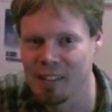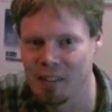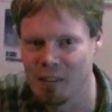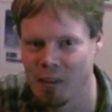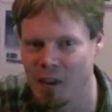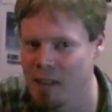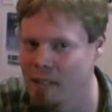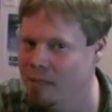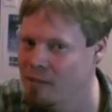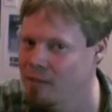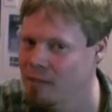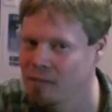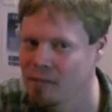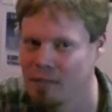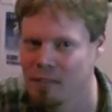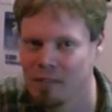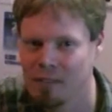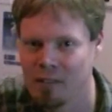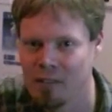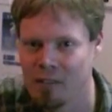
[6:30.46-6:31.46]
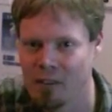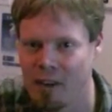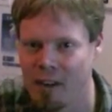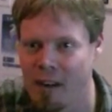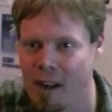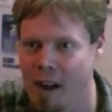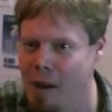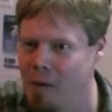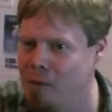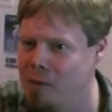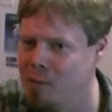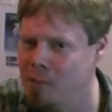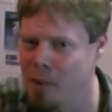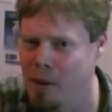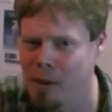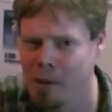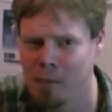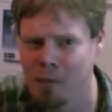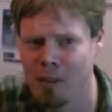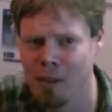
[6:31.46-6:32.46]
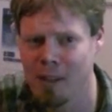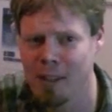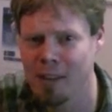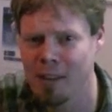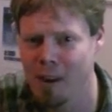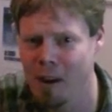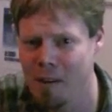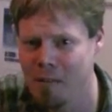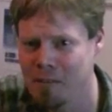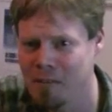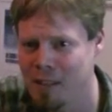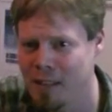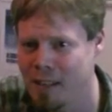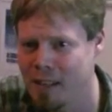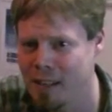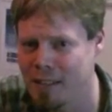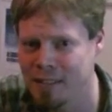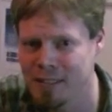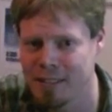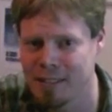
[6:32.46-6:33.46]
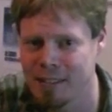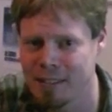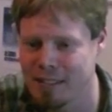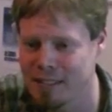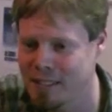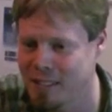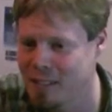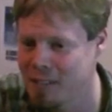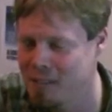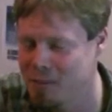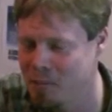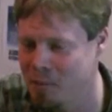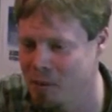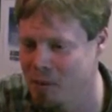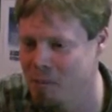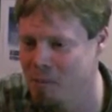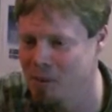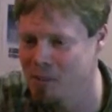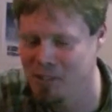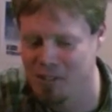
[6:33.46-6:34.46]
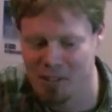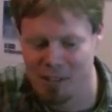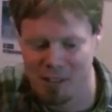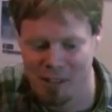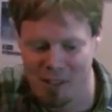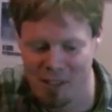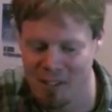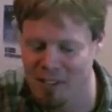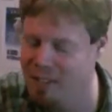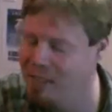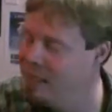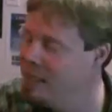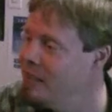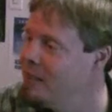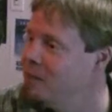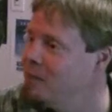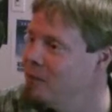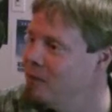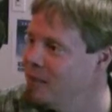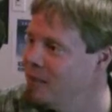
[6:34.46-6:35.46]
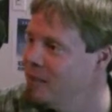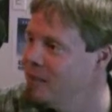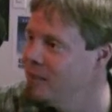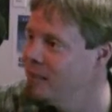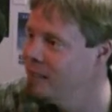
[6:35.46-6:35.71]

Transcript: great Irish pub, great coffee house there. It's pretty much all you need, really.